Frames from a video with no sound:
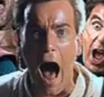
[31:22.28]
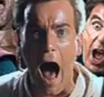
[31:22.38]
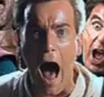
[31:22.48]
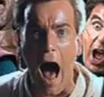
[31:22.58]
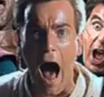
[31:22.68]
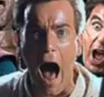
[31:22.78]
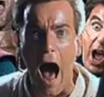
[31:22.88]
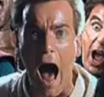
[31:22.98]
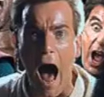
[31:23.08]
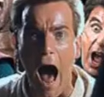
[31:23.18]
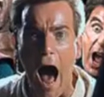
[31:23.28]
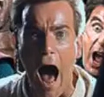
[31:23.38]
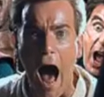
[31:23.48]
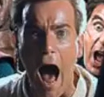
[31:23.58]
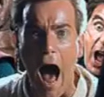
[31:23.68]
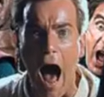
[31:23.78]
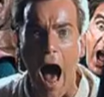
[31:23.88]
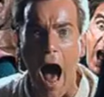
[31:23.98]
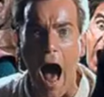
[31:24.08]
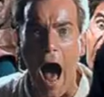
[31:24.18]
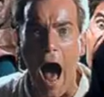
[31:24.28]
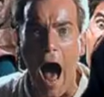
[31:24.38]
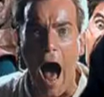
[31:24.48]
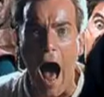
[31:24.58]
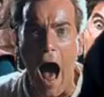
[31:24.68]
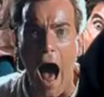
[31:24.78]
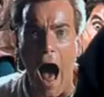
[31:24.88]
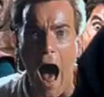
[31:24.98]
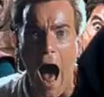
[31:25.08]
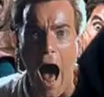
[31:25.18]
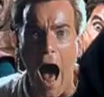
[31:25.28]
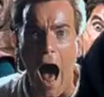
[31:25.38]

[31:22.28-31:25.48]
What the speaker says: No words are spoken by the person on screen.